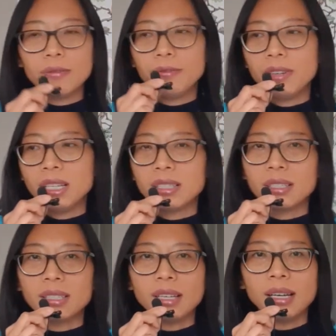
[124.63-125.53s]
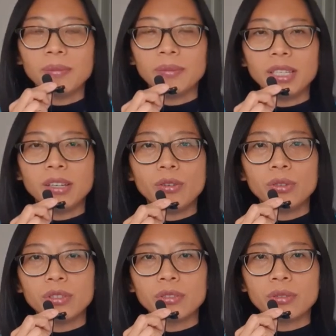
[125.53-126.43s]
first, in
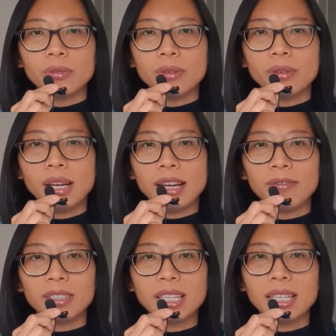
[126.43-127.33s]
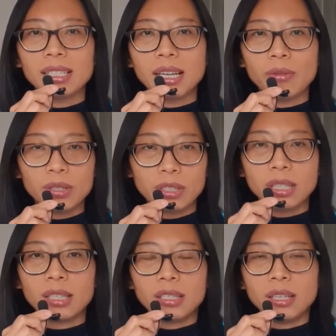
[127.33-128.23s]
order to have a test, I will
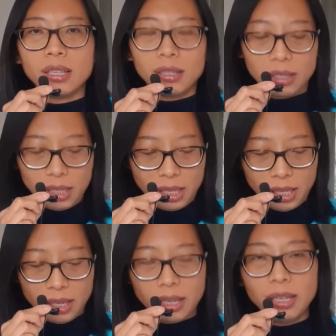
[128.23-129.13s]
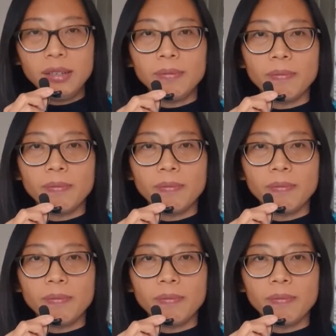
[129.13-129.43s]
start here.